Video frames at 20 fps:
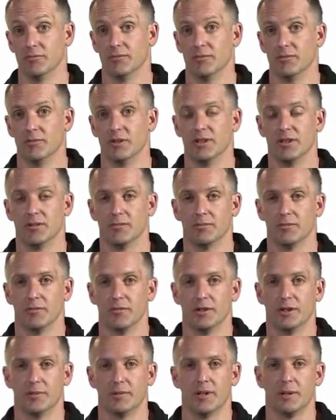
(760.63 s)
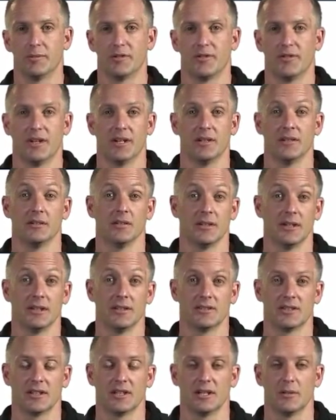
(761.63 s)
when the pumps fail, as
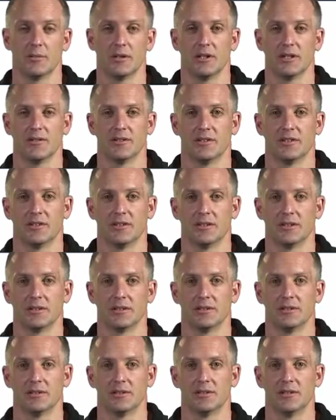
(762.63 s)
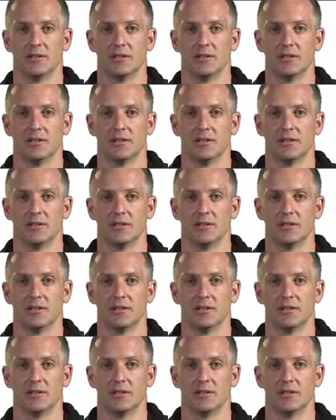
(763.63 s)
can happen after cyclones.